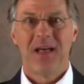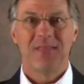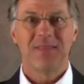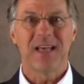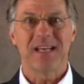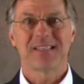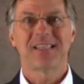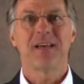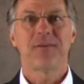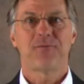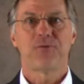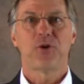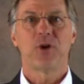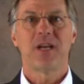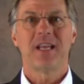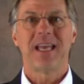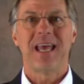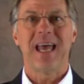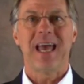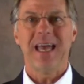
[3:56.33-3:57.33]
That's it for
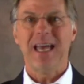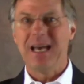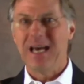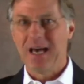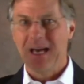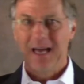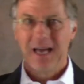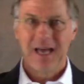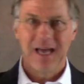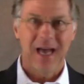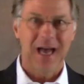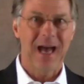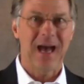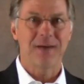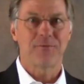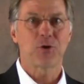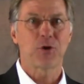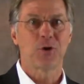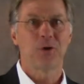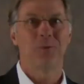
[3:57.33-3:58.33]
today.
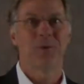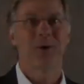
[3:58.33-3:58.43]
Have a good